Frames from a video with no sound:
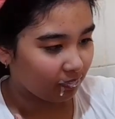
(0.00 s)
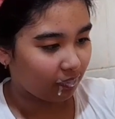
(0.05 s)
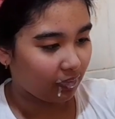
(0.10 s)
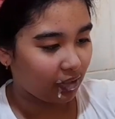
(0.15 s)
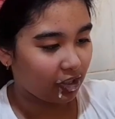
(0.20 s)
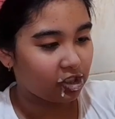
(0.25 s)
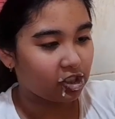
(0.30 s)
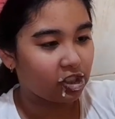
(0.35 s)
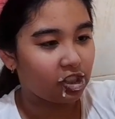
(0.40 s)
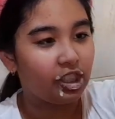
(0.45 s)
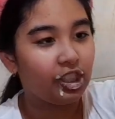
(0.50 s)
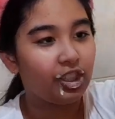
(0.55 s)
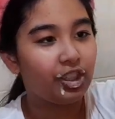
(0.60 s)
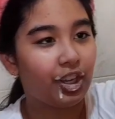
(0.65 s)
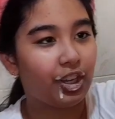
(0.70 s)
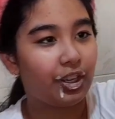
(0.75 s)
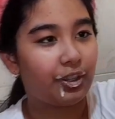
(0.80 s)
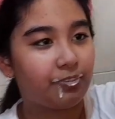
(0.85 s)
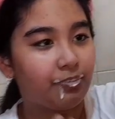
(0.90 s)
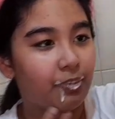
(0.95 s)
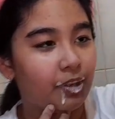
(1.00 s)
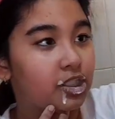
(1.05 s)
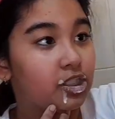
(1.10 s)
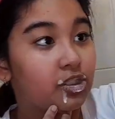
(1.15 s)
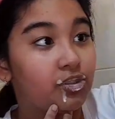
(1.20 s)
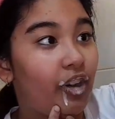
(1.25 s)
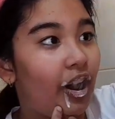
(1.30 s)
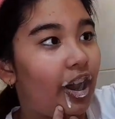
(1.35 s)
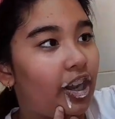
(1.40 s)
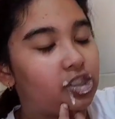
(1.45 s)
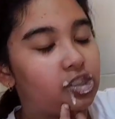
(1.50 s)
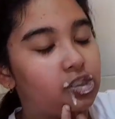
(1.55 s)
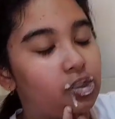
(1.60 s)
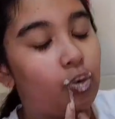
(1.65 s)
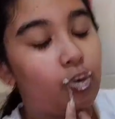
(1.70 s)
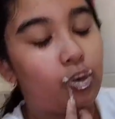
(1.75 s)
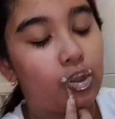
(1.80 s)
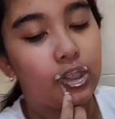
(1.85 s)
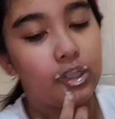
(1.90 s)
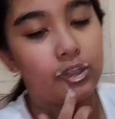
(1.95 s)
It's leaking, but it's fine. It's
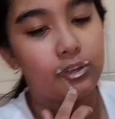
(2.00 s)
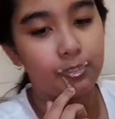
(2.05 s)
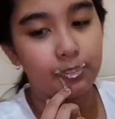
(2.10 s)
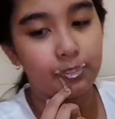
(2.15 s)
so good.